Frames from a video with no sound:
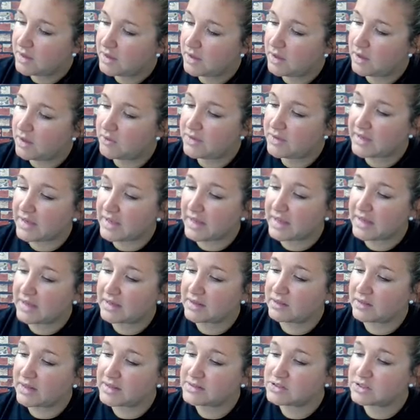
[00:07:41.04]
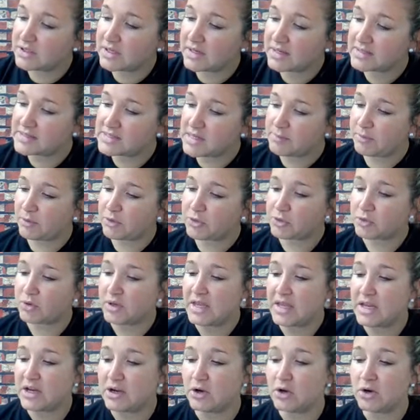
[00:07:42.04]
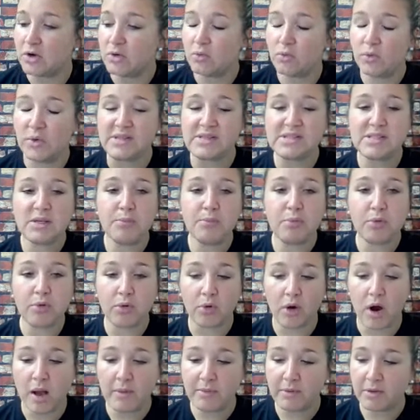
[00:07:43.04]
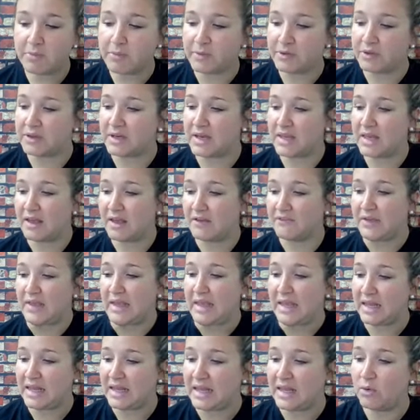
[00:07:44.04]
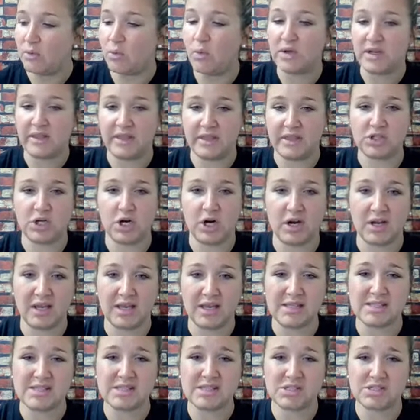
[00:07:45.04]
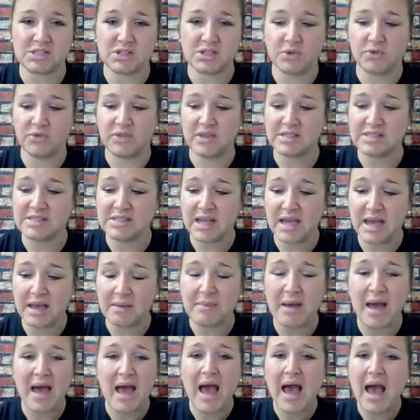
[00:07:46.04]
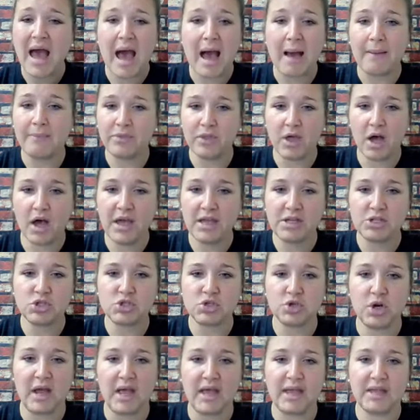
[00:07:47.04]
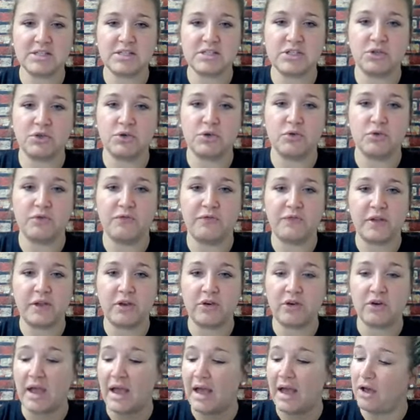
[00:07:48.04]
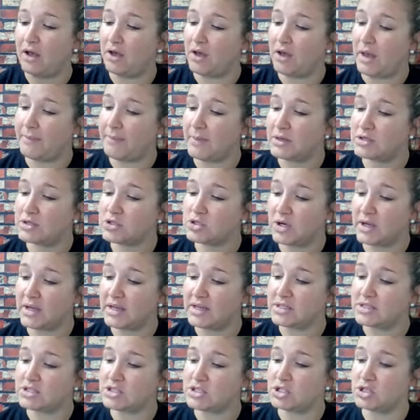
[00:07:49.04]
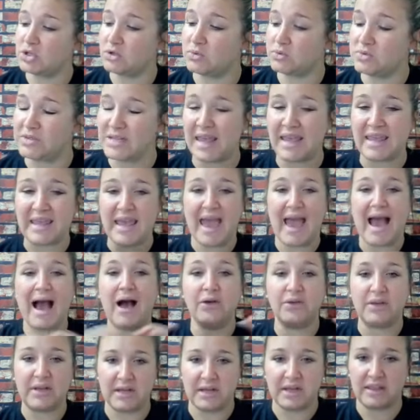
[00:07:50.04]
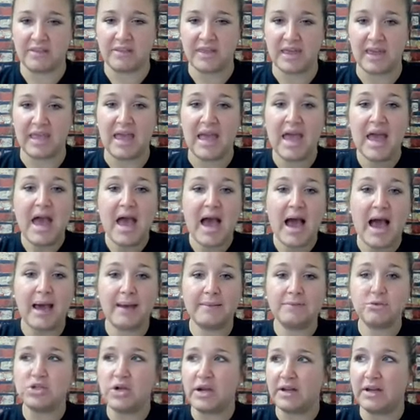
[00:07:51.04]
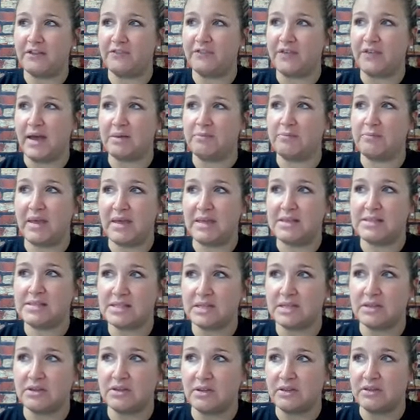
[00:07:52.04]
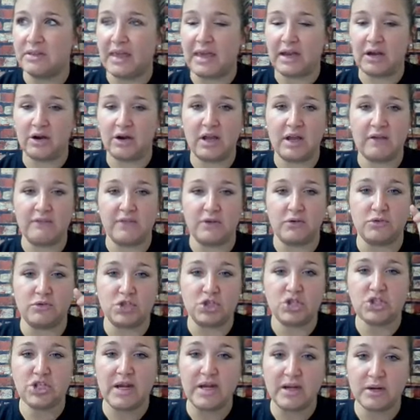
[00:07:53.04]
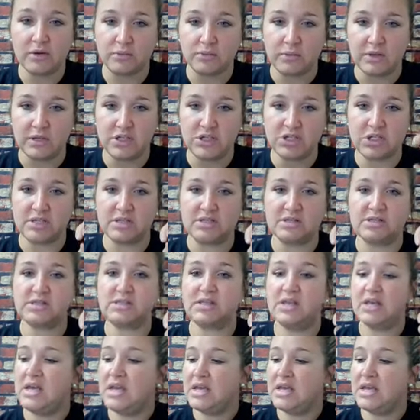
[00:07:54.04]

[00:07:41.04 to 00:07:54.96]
Okay, let's look at example 3 here. What's the probability of hitting one of the targets? So this time, I'm not trying to figure out, I'm not trying to take out anything. I'm trying to find basically the area of those shaded regions